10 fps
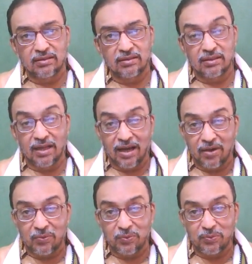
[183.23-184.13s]

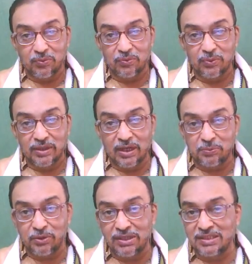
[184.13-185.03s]
Now
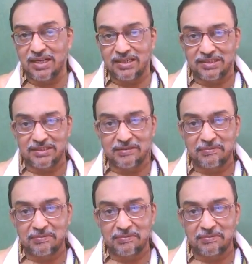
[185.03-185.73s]
the point starts.